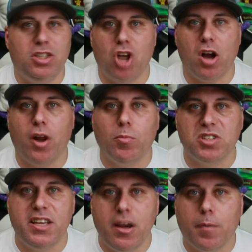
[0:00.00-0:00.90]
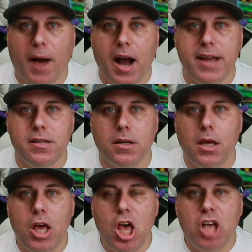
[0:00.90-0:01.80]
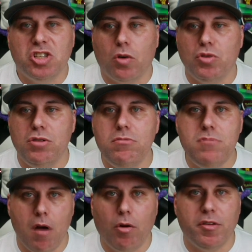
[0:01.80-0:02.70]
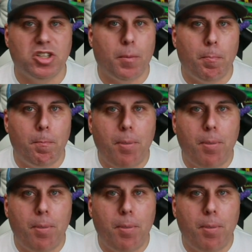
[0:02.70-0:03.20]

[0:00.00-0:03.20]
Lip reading: Talking almost a year behind. So you know there's a